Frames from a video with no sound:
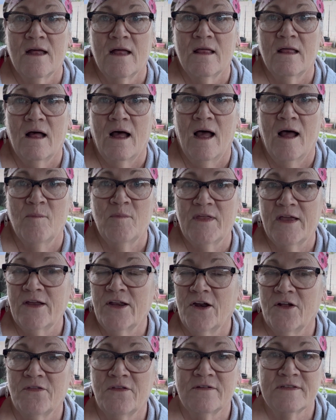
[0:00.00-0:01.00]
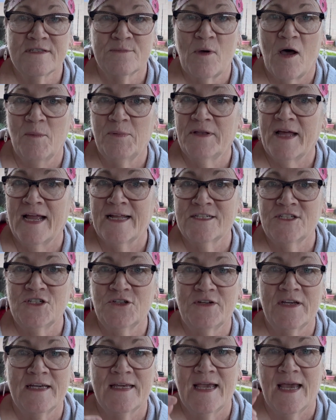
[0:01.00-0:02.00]
There's small plants you
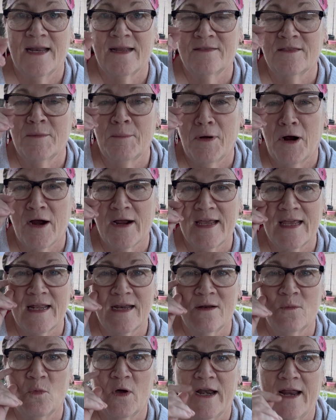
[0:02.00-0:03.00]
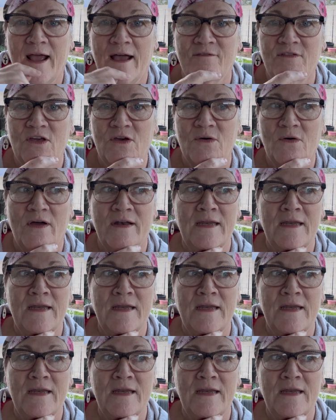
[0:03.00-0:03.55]
could get at the market and what have you.